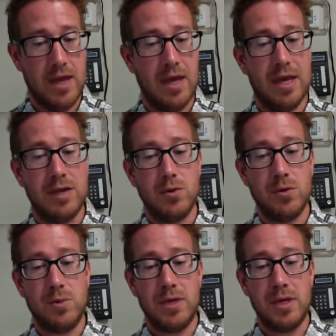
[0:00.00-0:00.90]
And it
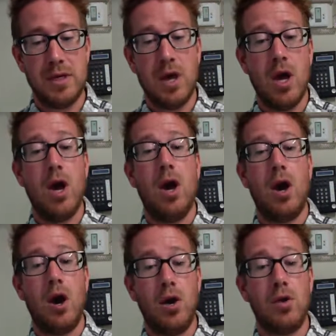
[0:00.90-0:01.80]
would be
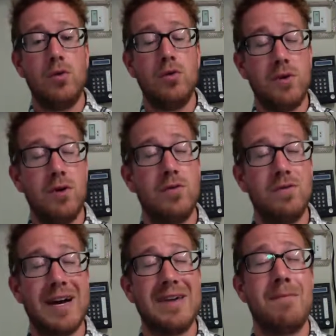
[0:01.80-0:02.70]

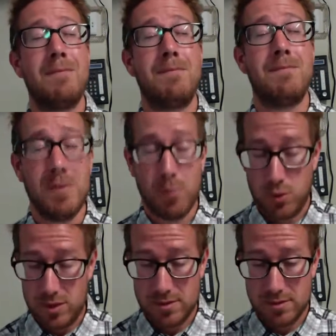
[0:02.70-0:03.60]

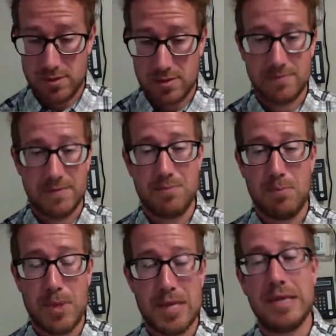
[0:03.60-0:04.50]
ovoviviparous. These
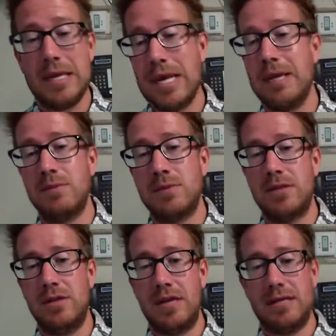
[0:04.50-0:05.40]
big names that
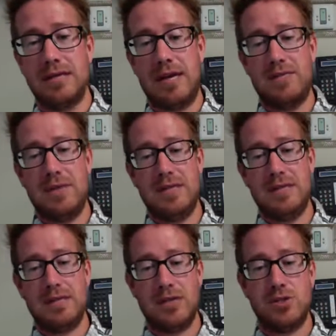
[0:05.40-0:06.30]
you guys have in this
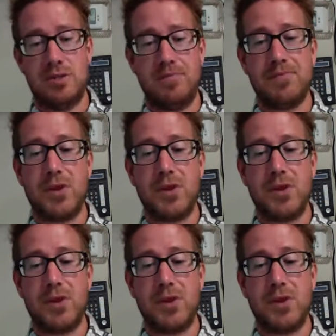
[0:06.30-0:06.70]
section.